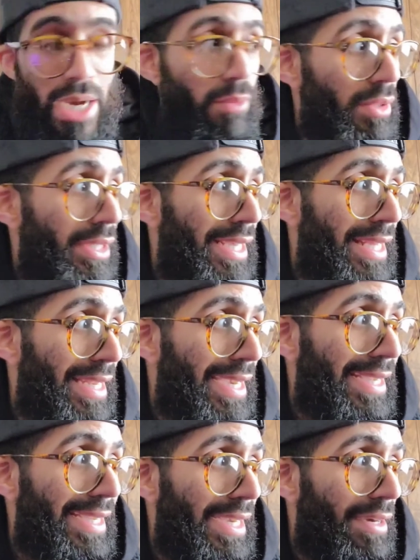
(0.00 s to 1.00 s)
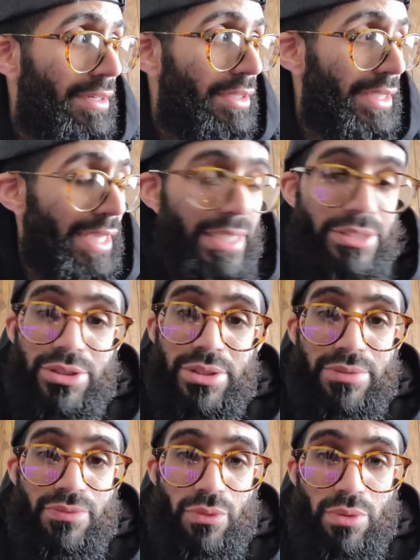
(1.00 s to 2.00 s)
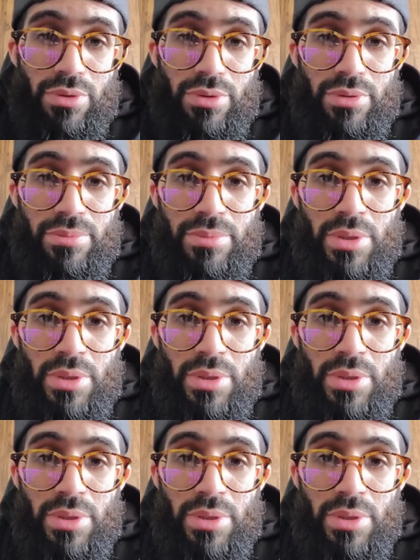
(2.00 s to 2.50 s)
one, and I got gauges for